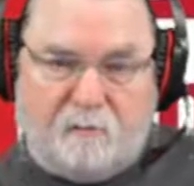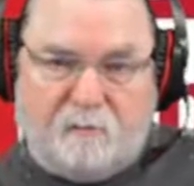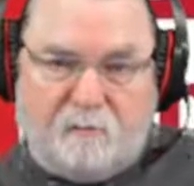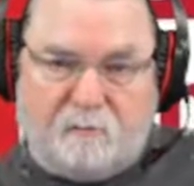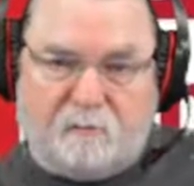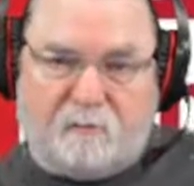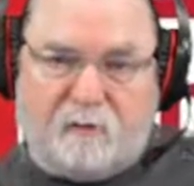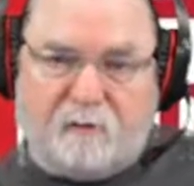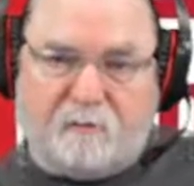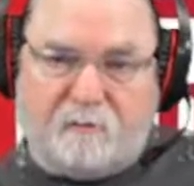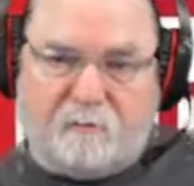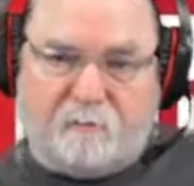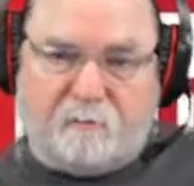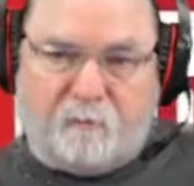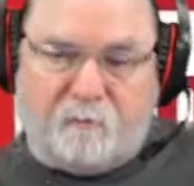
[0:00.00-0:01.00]
Today's the
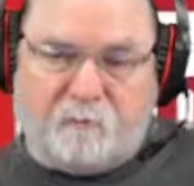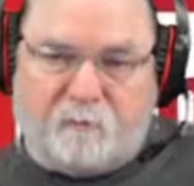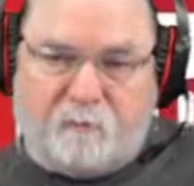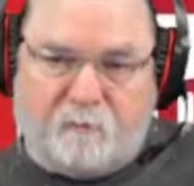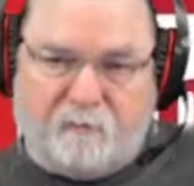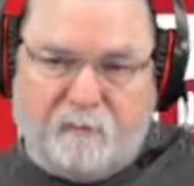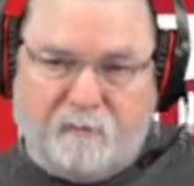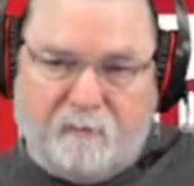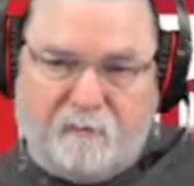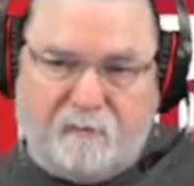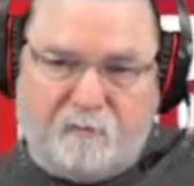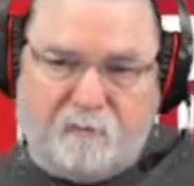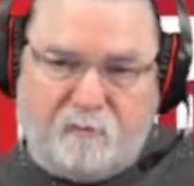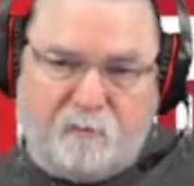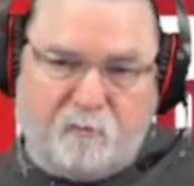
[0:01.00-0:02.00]
first of
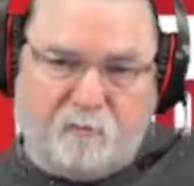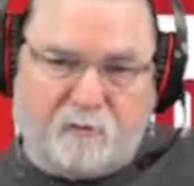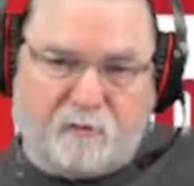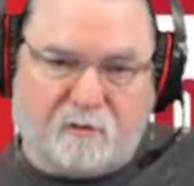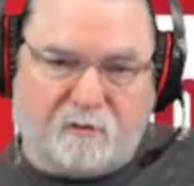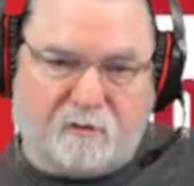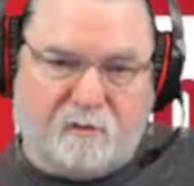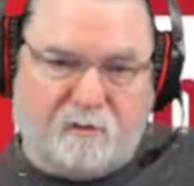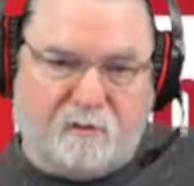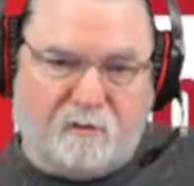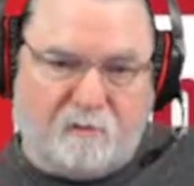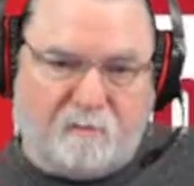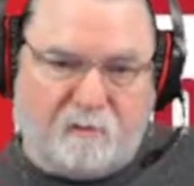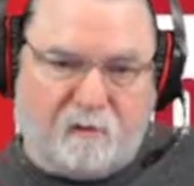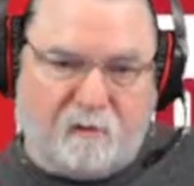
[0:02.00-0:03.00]
two 16s,
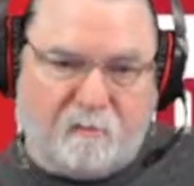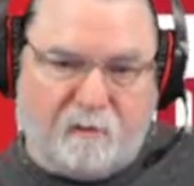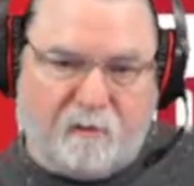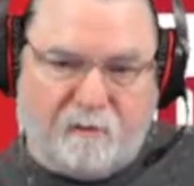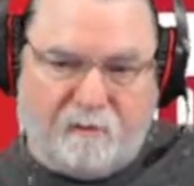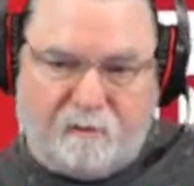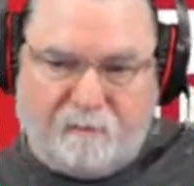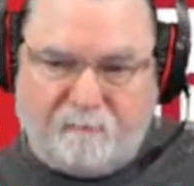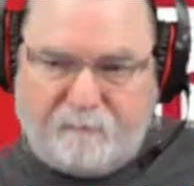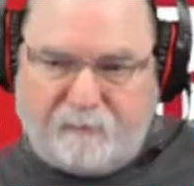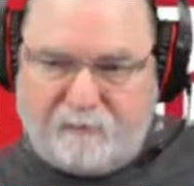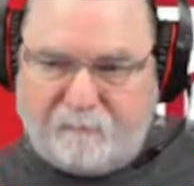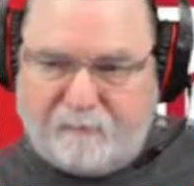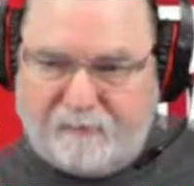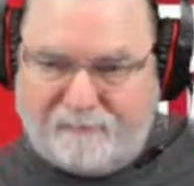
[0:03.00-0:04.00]
followed by an 8,
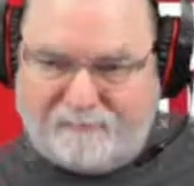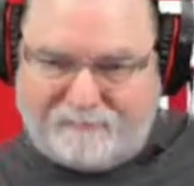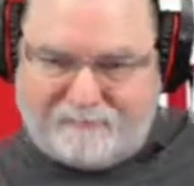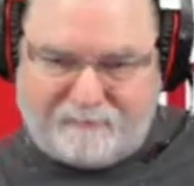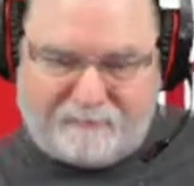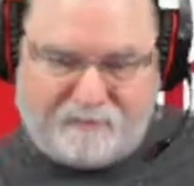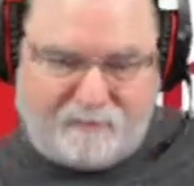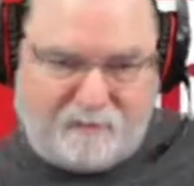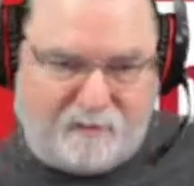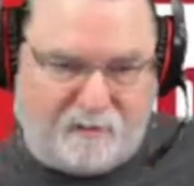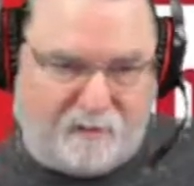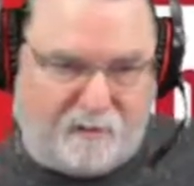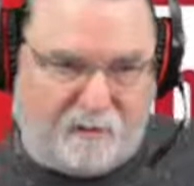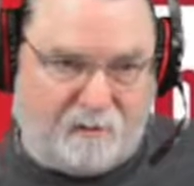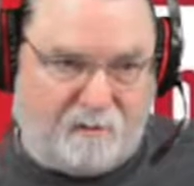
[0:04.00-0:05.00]
followed by a
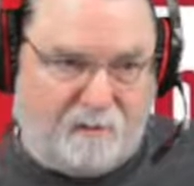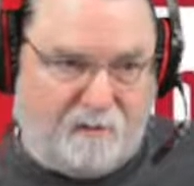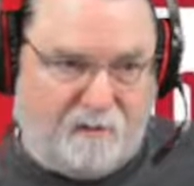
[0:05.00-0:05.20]
16.